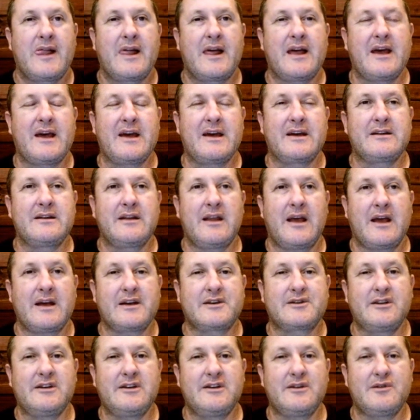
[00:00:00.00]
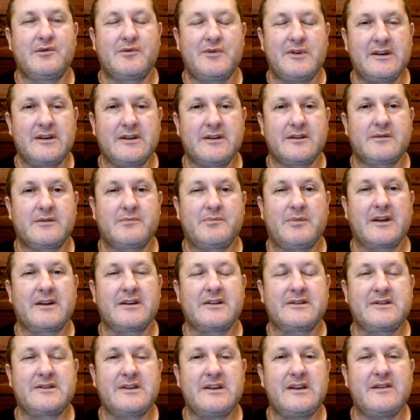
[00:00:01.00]
and actually read it. But
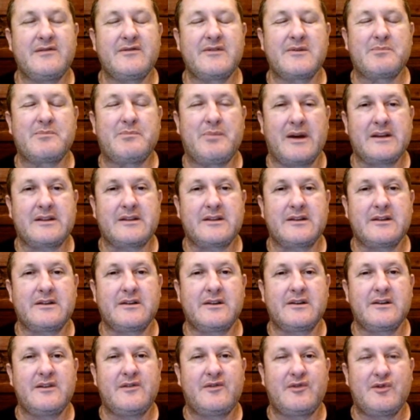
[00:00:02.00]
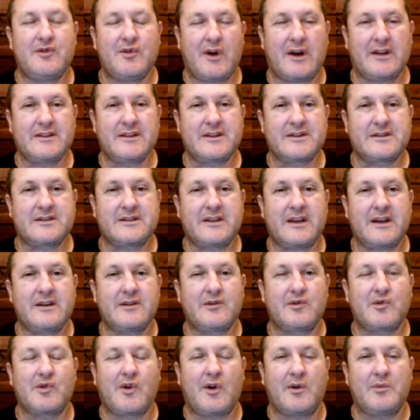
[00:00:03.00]
it's even better if you
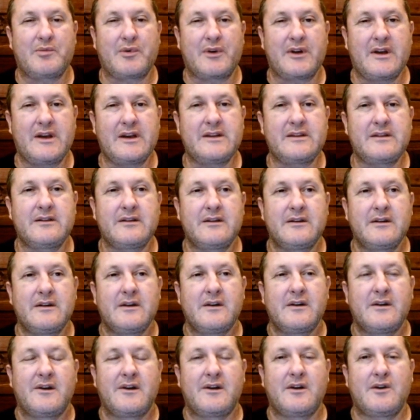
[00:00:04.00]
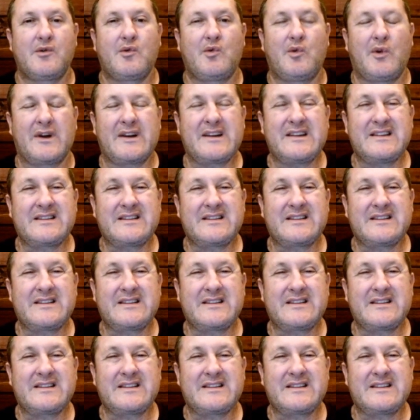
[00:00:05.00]
understand or comprehend what